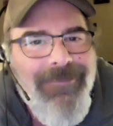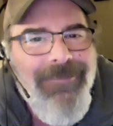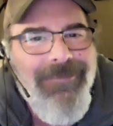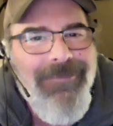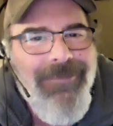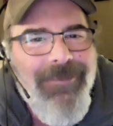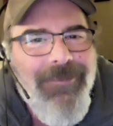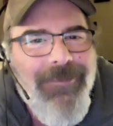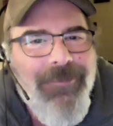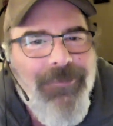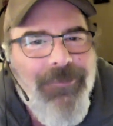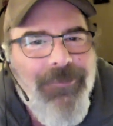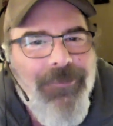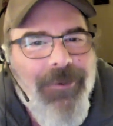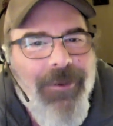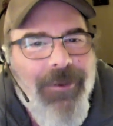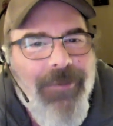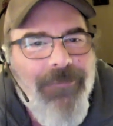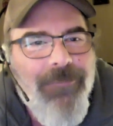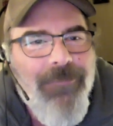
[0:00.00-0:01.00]
get their
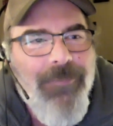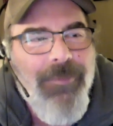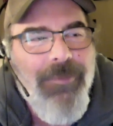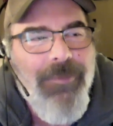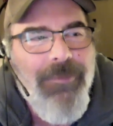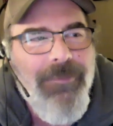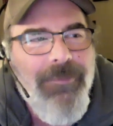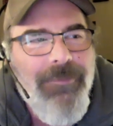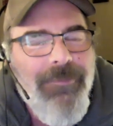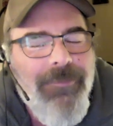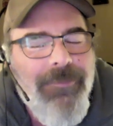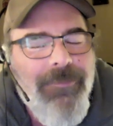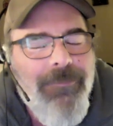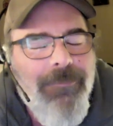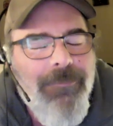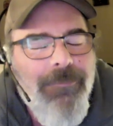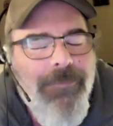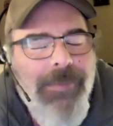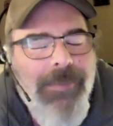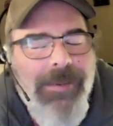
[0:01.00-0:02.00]
craft, man.
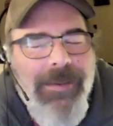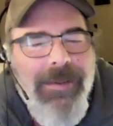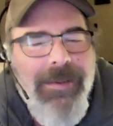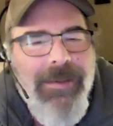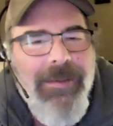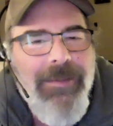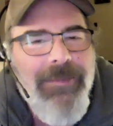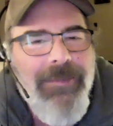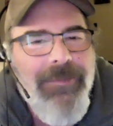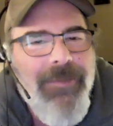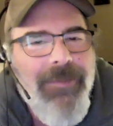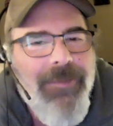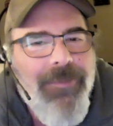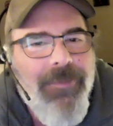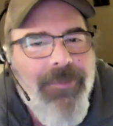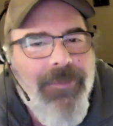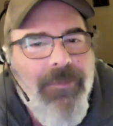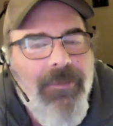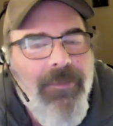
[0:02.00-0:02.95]
Man, that thing.